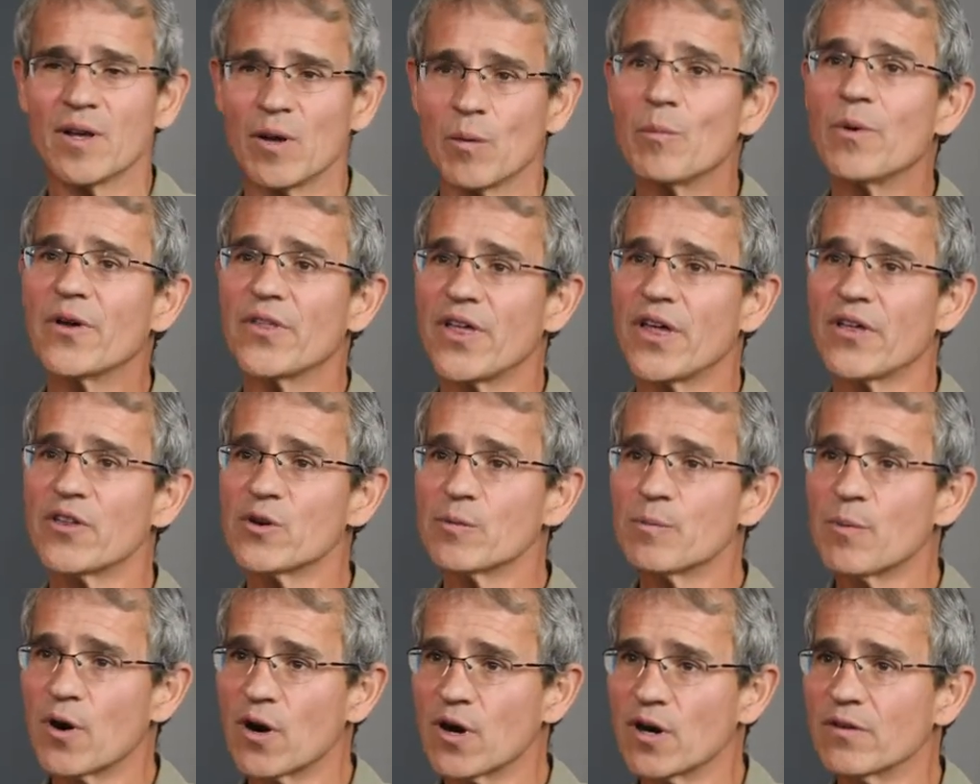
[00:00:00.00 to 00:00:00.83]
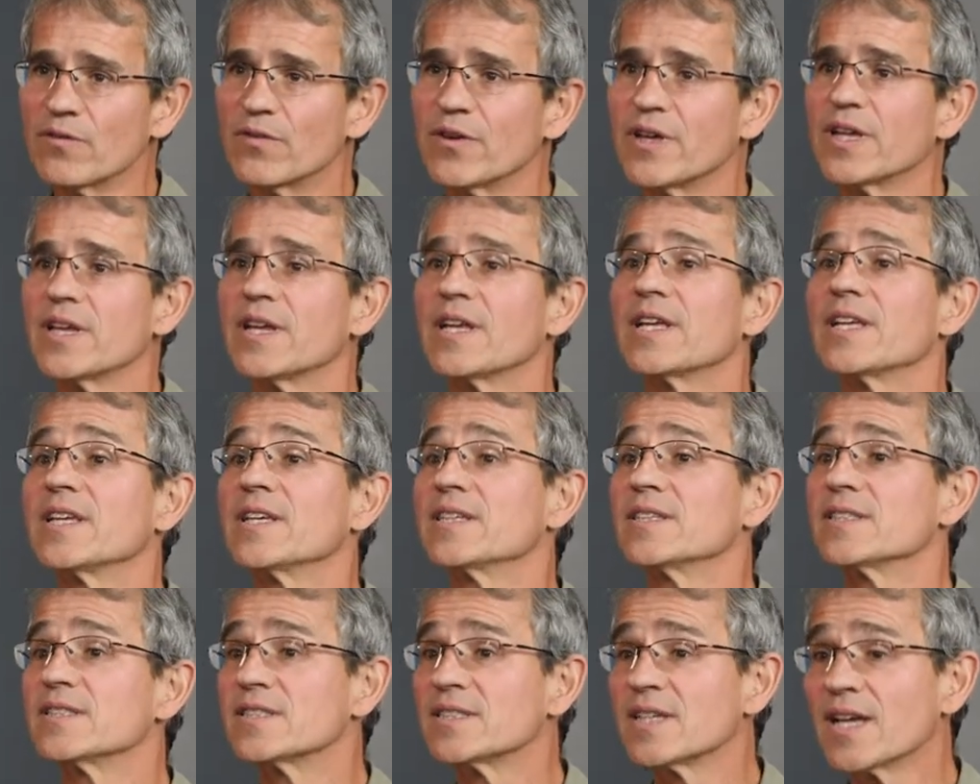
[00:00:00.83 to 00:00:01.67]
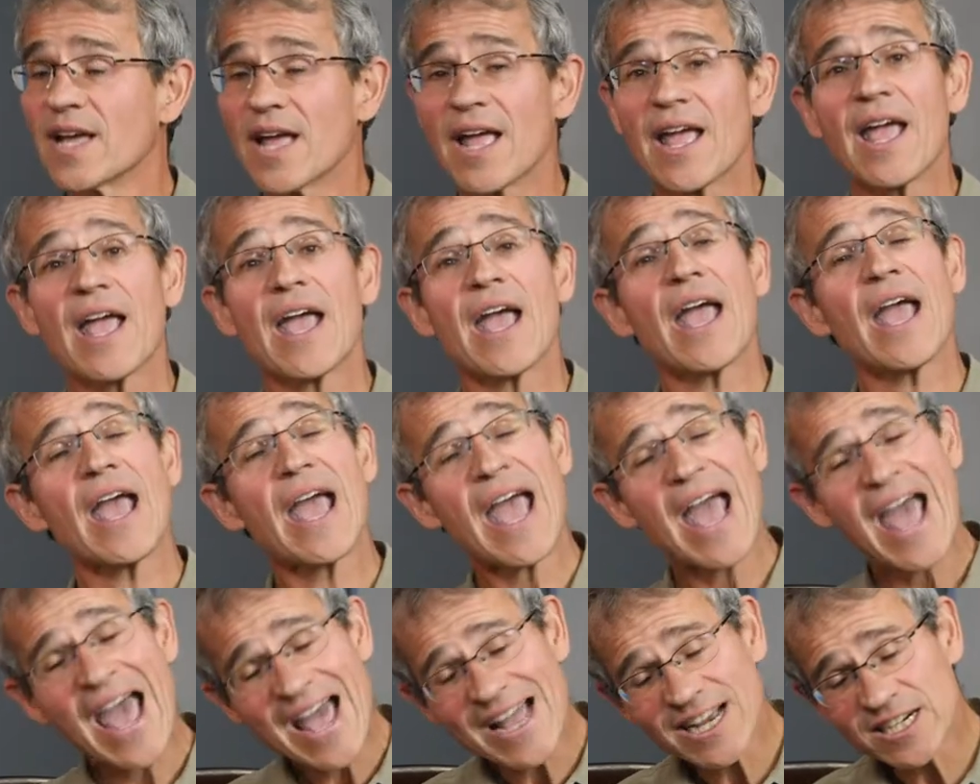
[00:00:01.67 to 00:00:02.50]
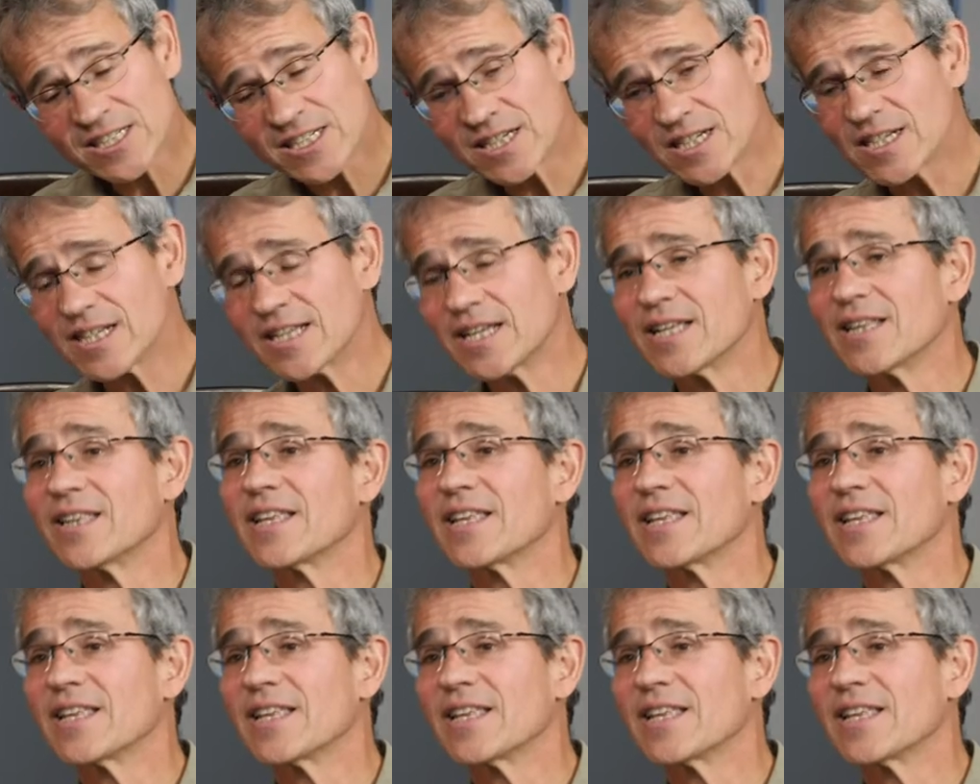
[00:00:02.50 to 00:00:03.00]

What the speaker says: But the other part of it is actually